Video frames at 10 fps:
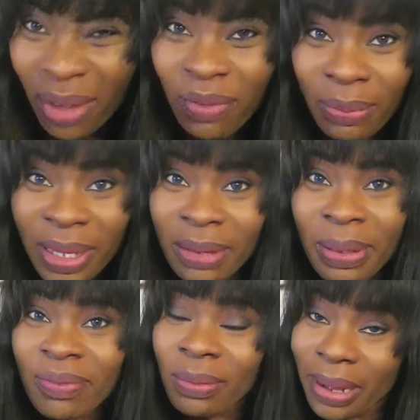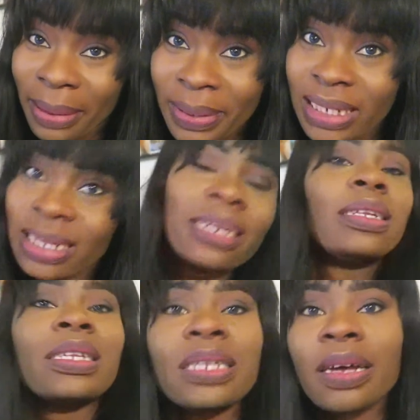from ebay from amazon
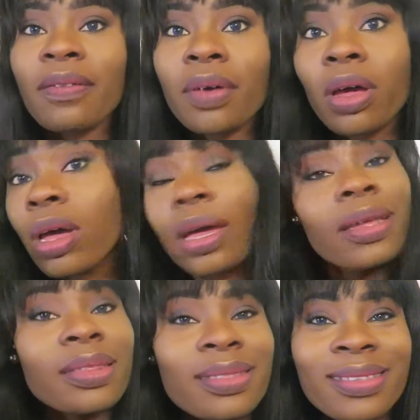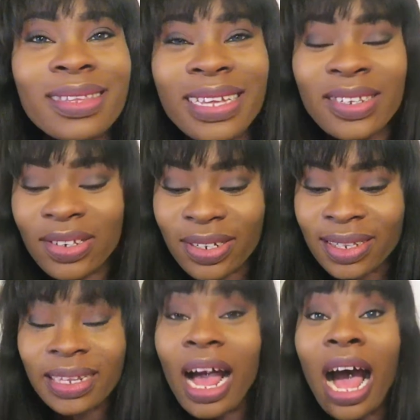and stuff it's just uh,